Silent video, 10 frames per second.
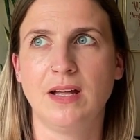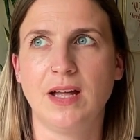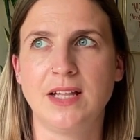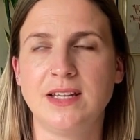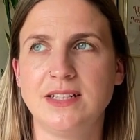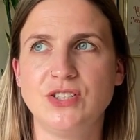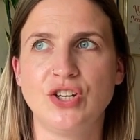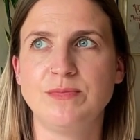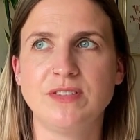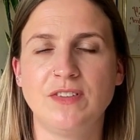then in
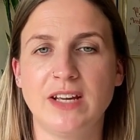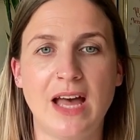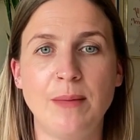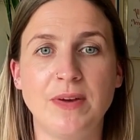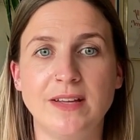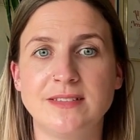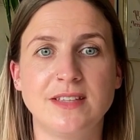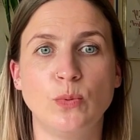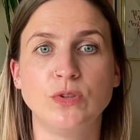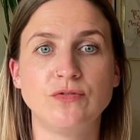terms of like habits,
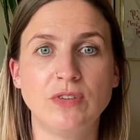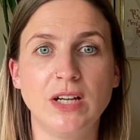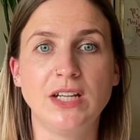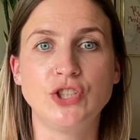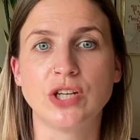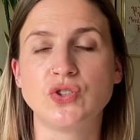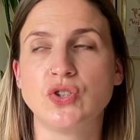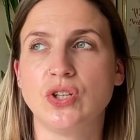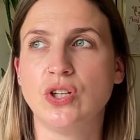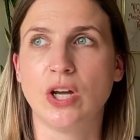it was really
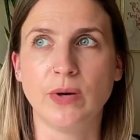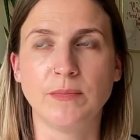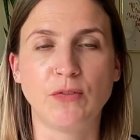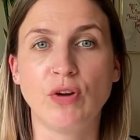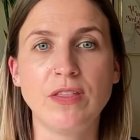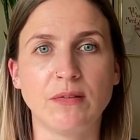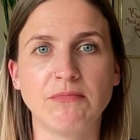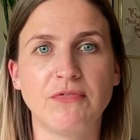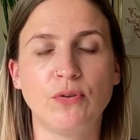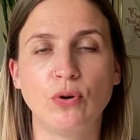just knowing my
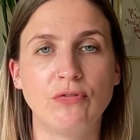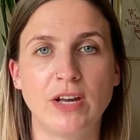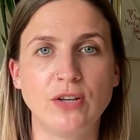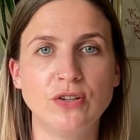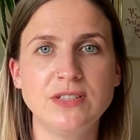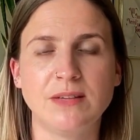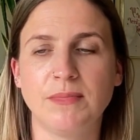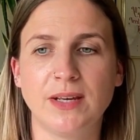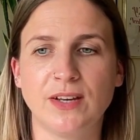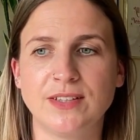rhythm for creating content,
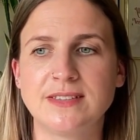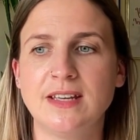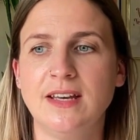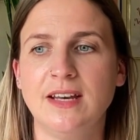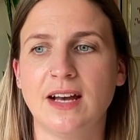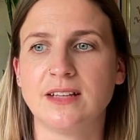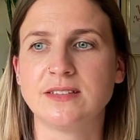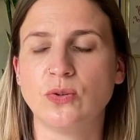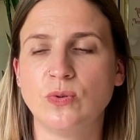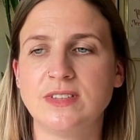because as
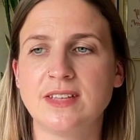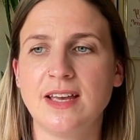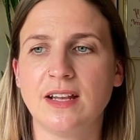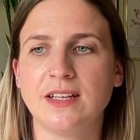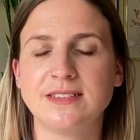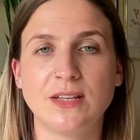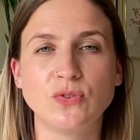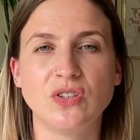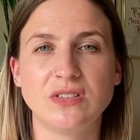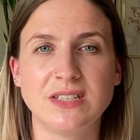I always say, like sales
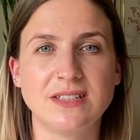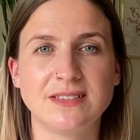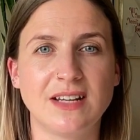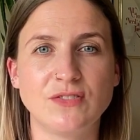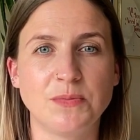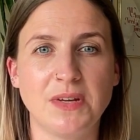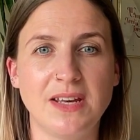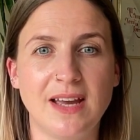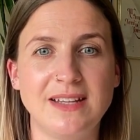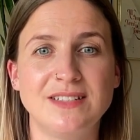content doesn't have to
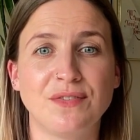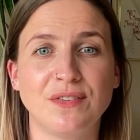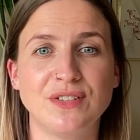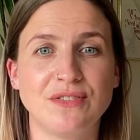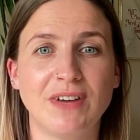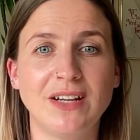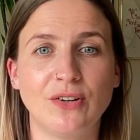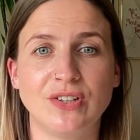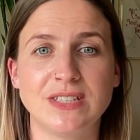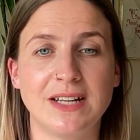be any different to regular
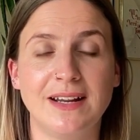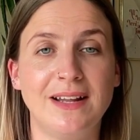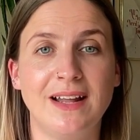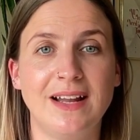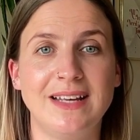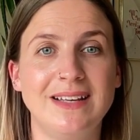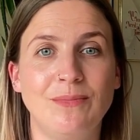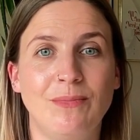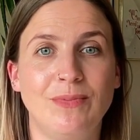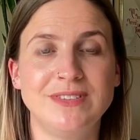content. And it
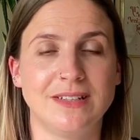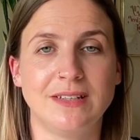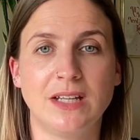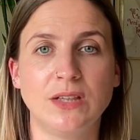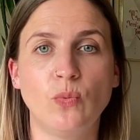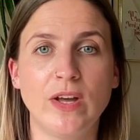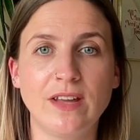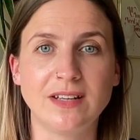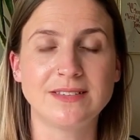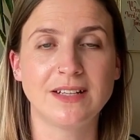wasn't. Like the way that
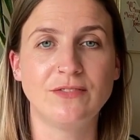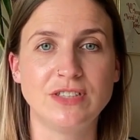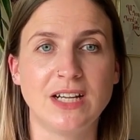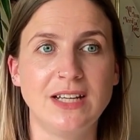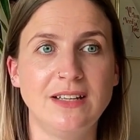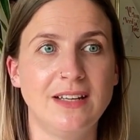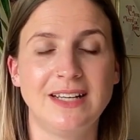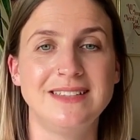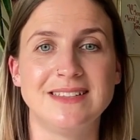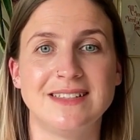I sell every day, it
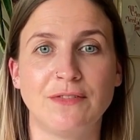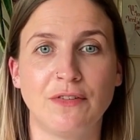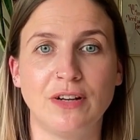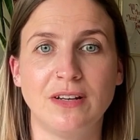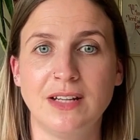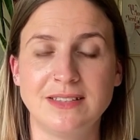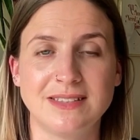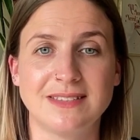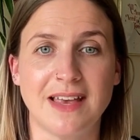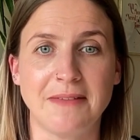isn't different. It's the
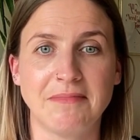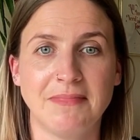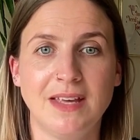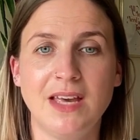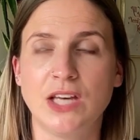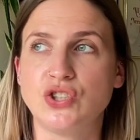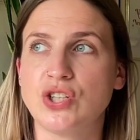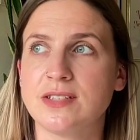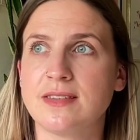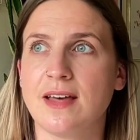same. It's
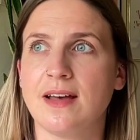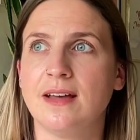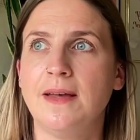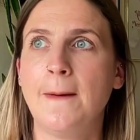just that